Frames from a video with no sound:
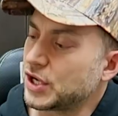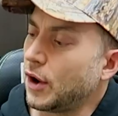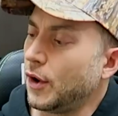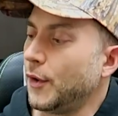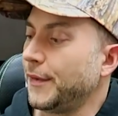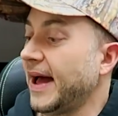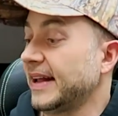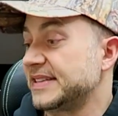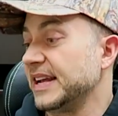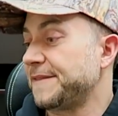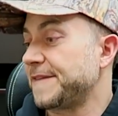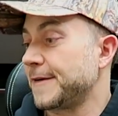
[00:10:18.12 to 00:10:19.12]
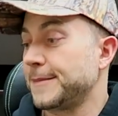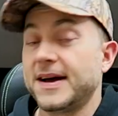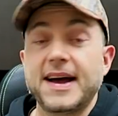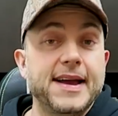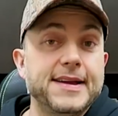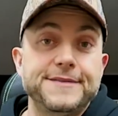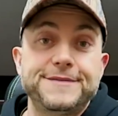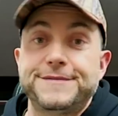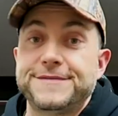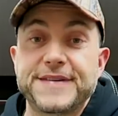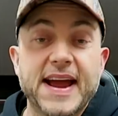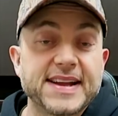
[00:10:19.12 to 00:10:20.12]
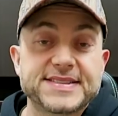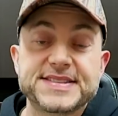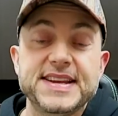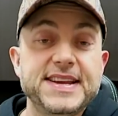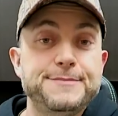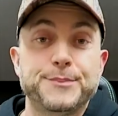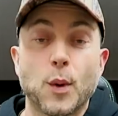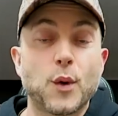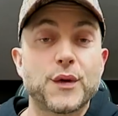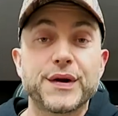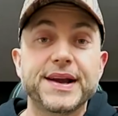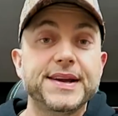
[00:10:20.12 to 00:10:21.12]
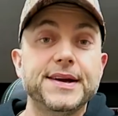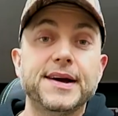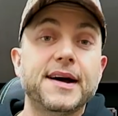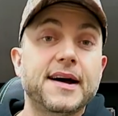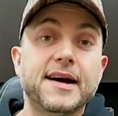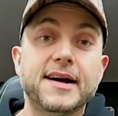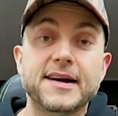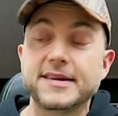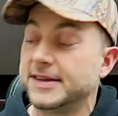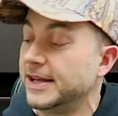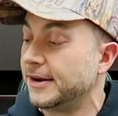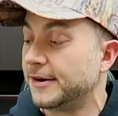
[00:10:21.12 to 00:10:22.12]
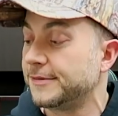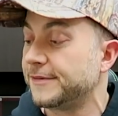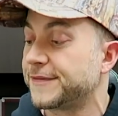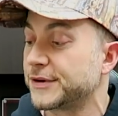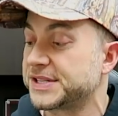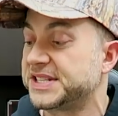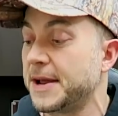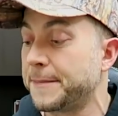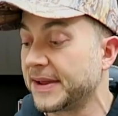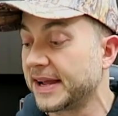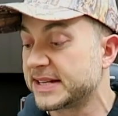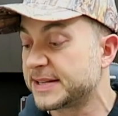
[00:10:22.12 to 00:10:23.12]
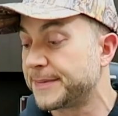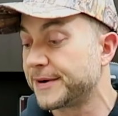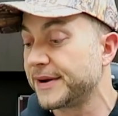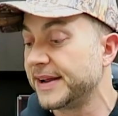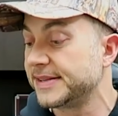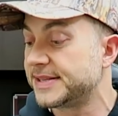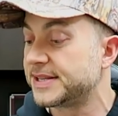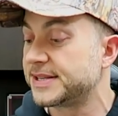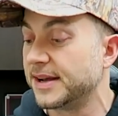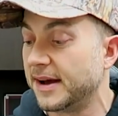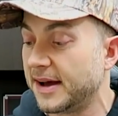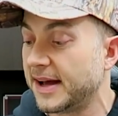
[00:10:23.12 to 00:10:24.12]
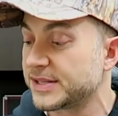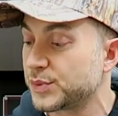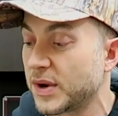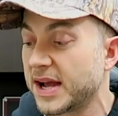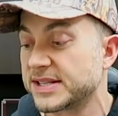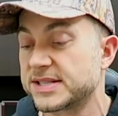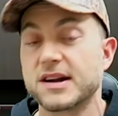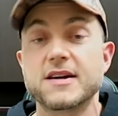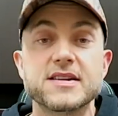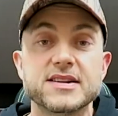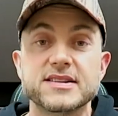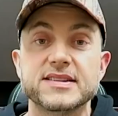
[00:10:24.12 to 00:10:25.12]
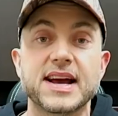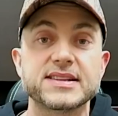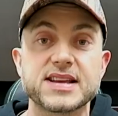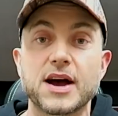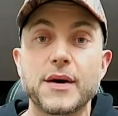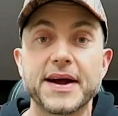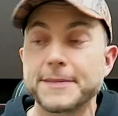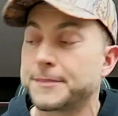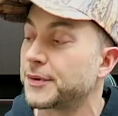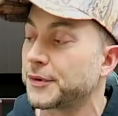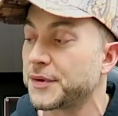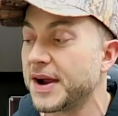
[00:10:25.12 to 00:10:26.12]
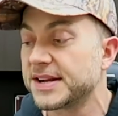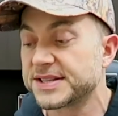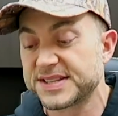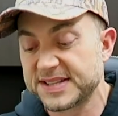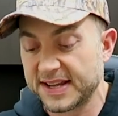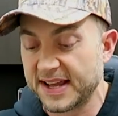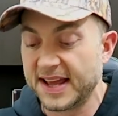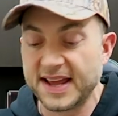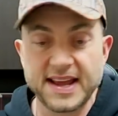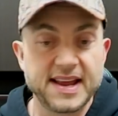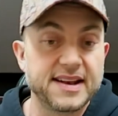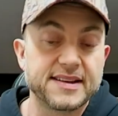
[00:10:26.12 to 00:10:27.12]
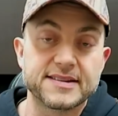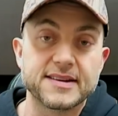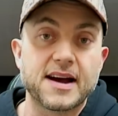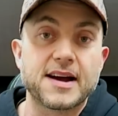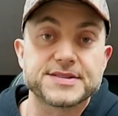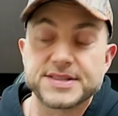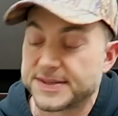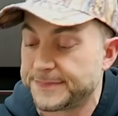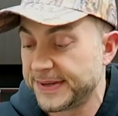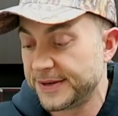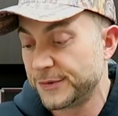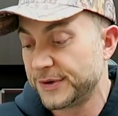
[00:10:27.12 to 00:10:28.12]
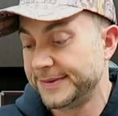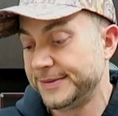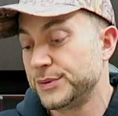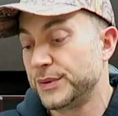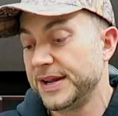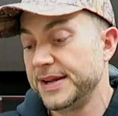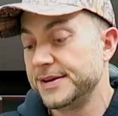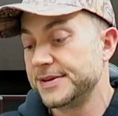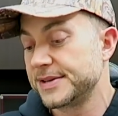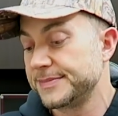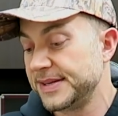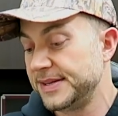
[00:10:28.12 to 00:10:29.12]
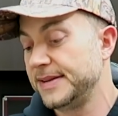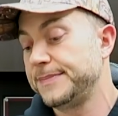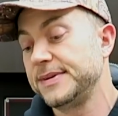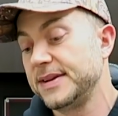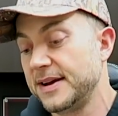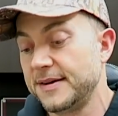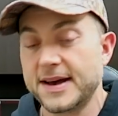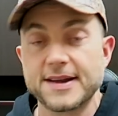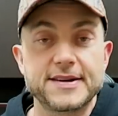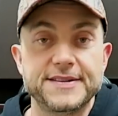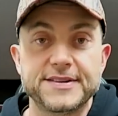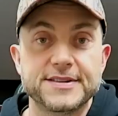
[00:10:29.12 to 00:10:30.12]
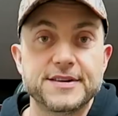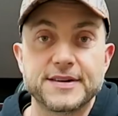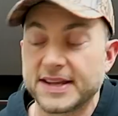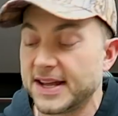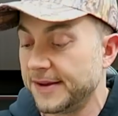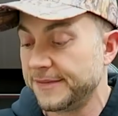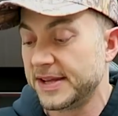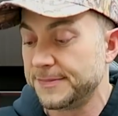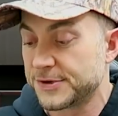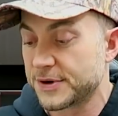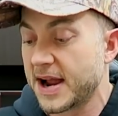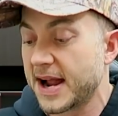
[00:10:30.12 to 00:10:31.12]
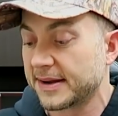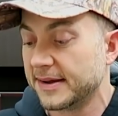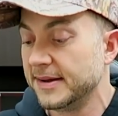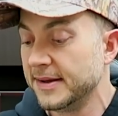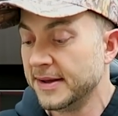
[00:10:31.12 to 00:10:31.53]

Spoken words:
So that's it for my fancy, boring, first dipping experience. That's when I started, and that's how I progressed. And gosh, it's been, what, 20 years I've been dipping now? I don't even know. I can't even keep track.